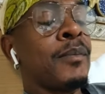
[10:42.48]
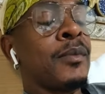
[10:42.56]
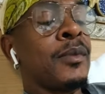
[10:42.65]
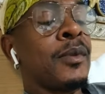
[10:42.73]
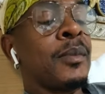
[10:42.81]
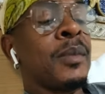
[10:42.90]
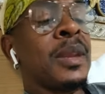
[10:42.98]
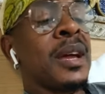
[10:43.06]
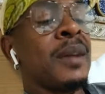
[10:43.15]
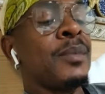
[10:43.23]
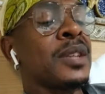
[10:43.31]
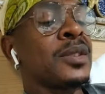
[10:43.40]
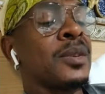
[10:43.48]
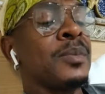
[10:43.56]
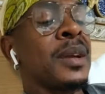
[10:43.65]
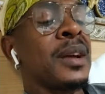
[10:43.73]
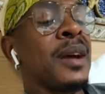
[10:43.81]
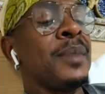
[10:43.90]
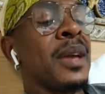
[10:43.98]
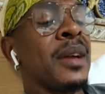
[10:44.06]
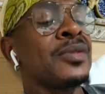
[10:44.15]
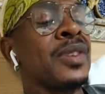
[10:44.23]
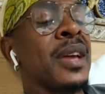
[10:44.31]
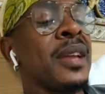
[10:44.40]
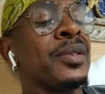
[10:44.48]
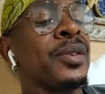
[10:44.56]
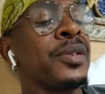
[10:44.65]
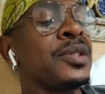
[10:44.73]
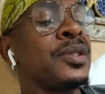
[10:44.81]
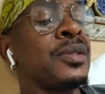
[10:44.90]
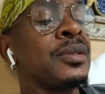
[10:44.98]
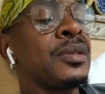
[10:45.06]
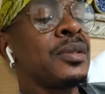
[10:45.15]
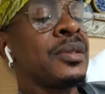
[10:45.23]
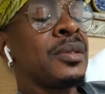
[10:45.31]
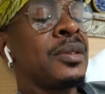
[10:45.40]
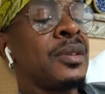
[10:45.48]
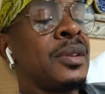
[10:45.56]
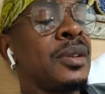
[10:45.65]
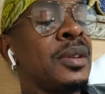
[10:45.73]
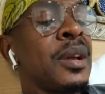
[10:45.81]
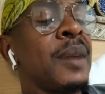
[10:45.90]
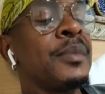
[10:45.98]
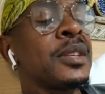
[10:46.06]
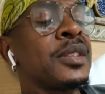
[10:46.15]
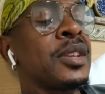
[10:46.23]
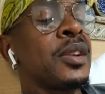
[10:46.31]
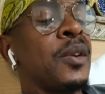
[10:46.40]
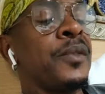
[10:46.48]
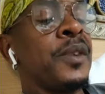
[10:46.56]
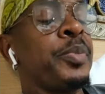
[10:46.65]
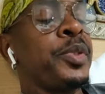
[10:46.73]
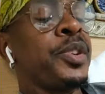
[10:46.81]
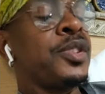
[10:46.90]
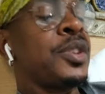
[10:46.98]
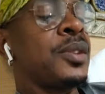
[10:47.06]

Me not bash you because me actually I encourage you. Because me say you love your preaching.